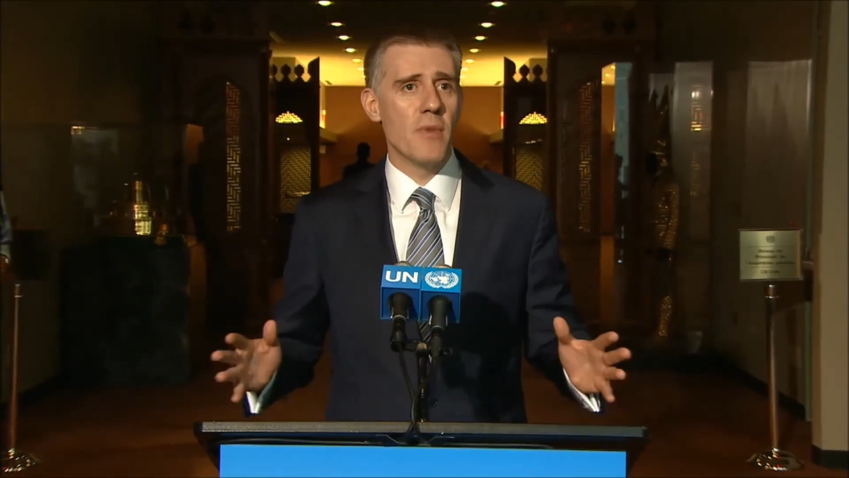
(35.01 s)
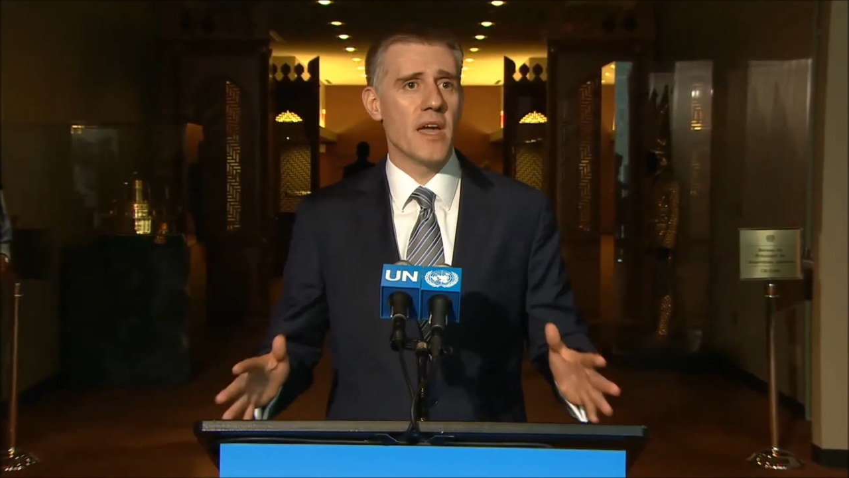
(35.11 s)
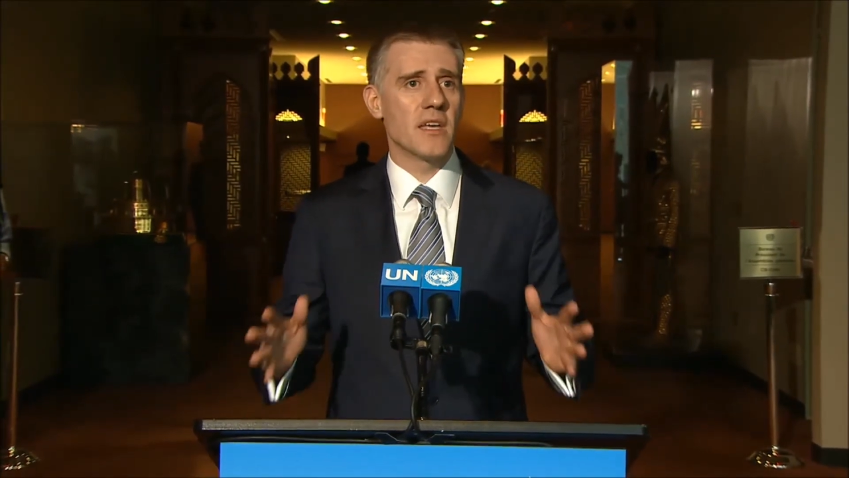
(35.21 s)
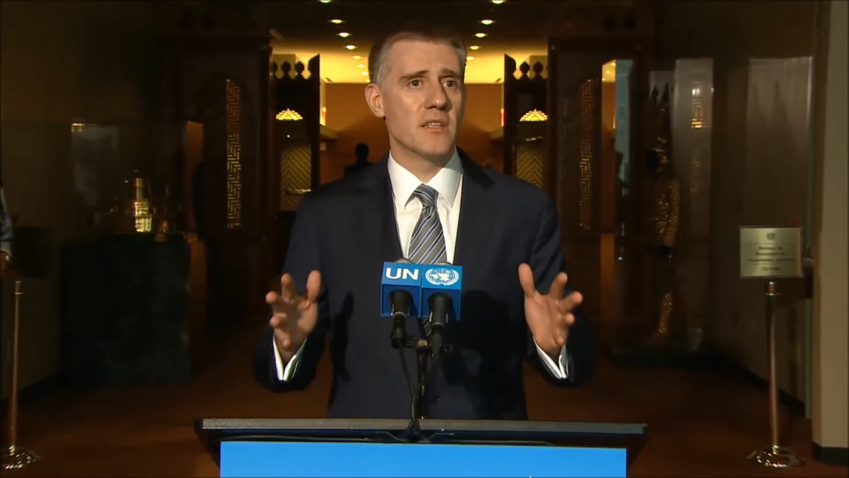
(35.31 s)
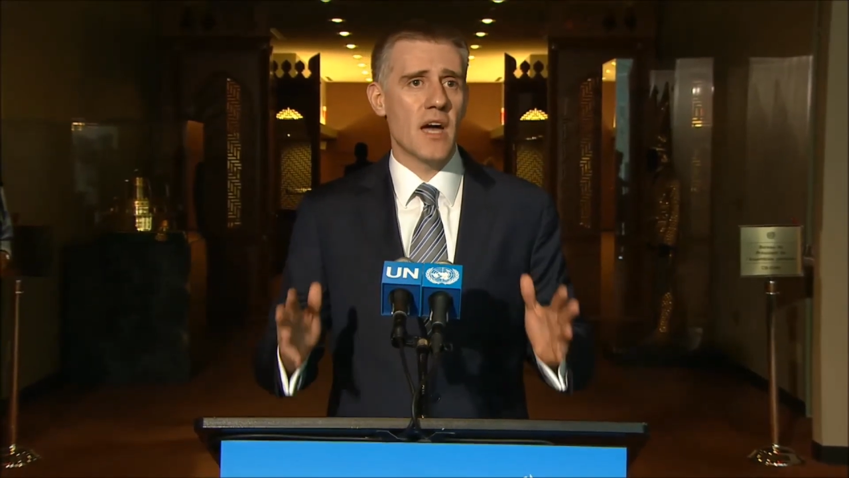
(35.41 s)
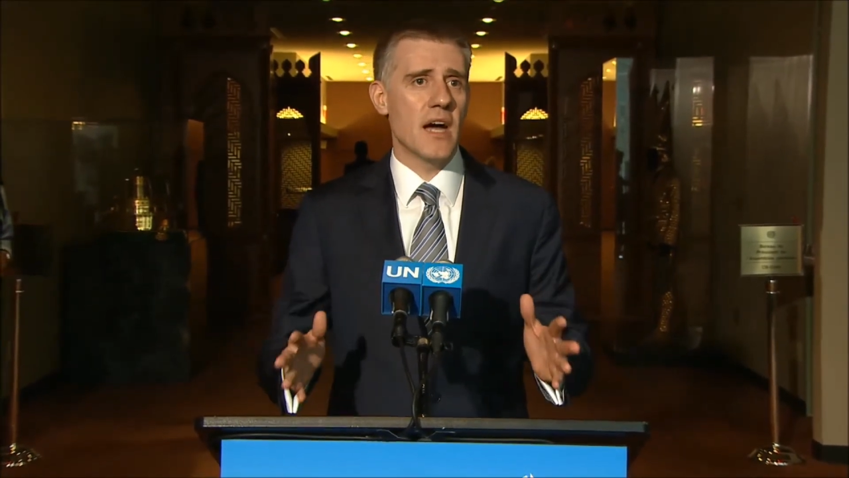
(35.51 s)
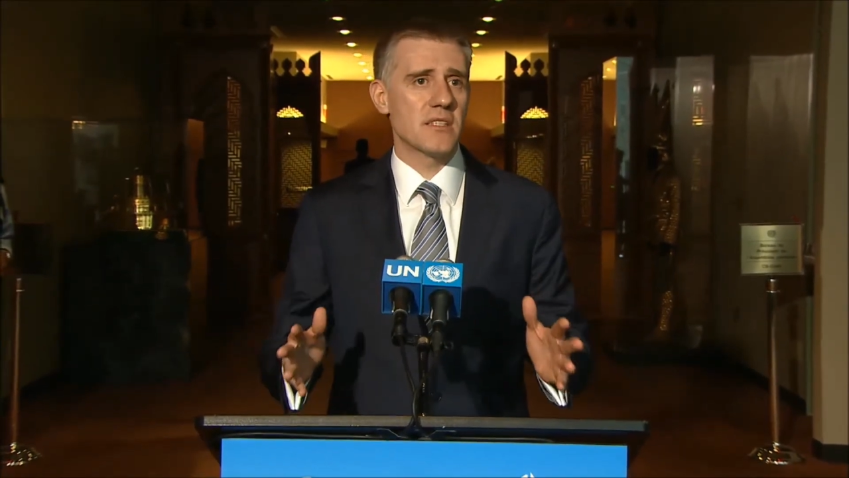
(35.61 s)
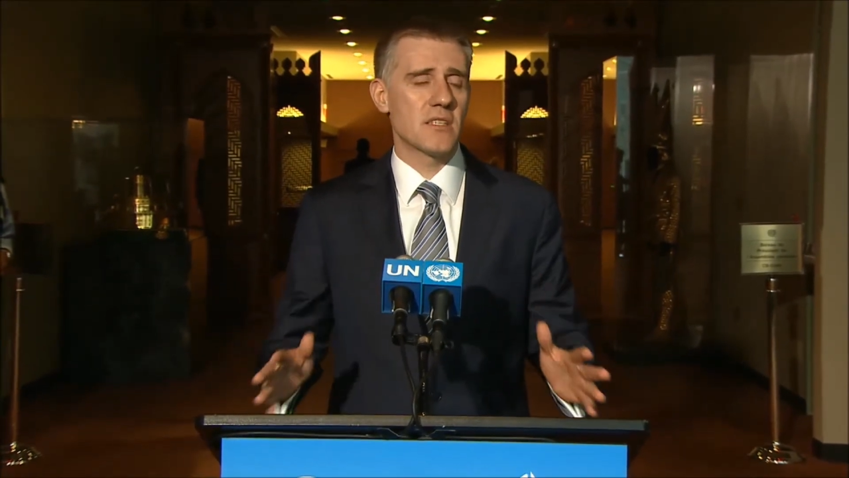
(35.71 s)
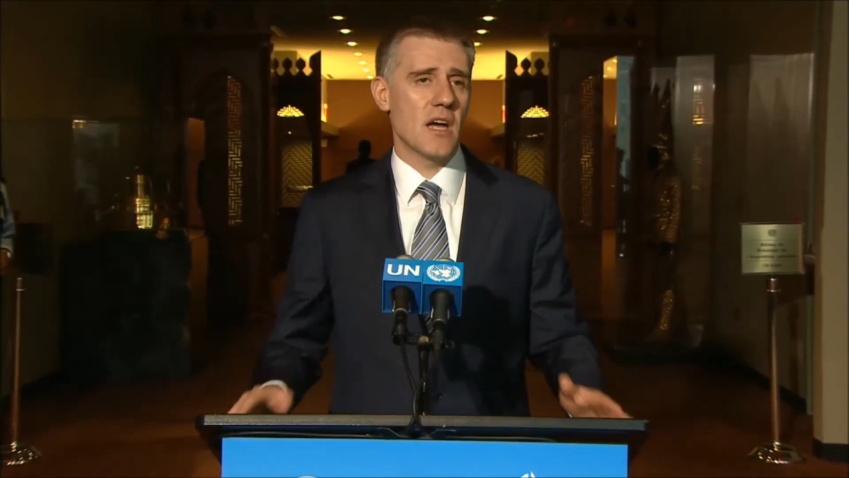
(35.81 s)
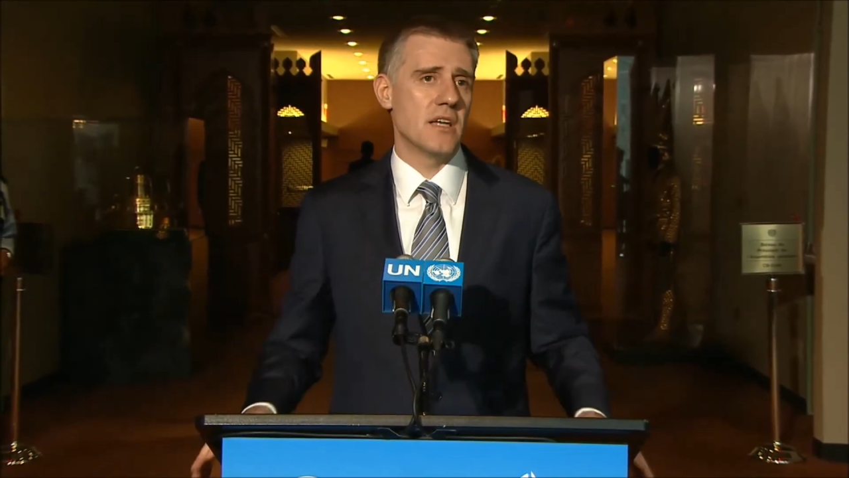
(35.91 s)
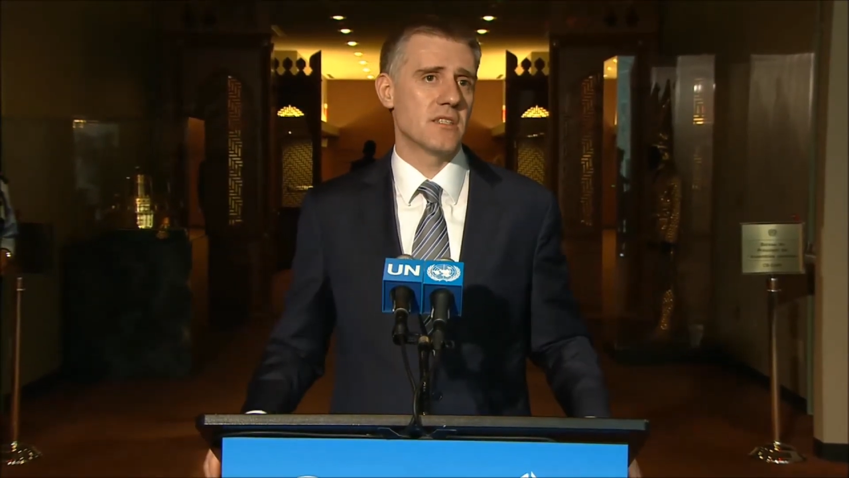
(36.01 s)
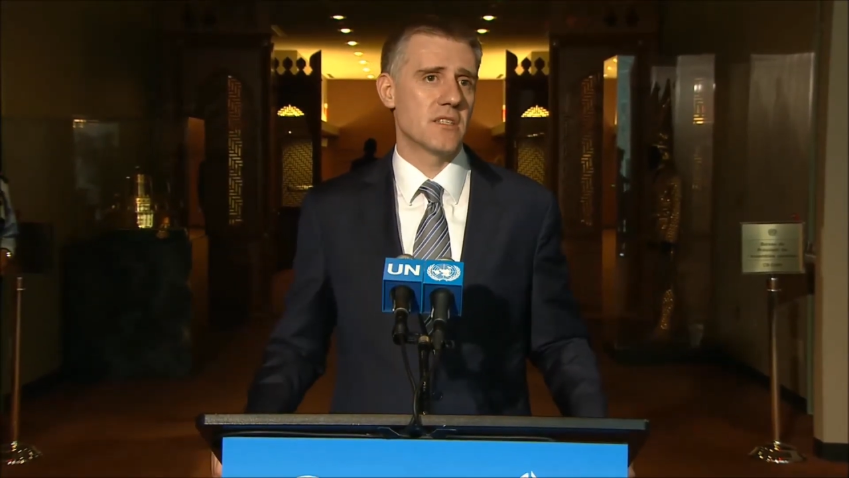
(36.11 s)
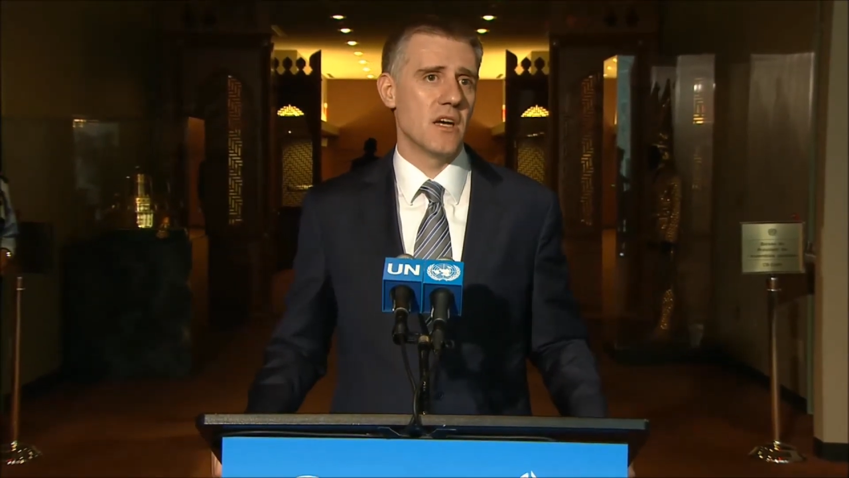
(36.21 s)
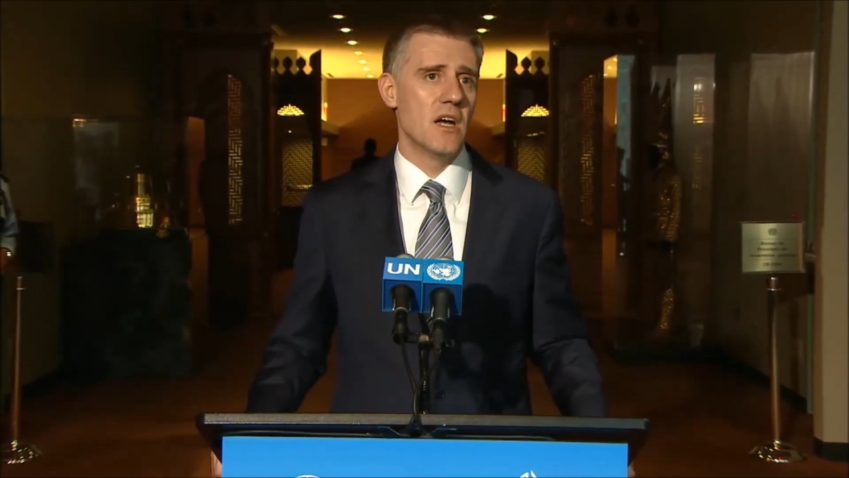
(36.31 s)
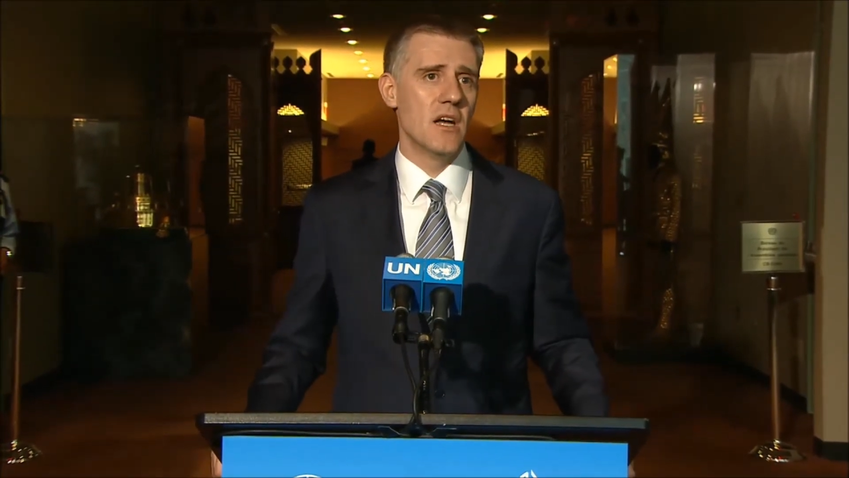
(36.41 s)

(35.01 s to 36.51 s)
make it as as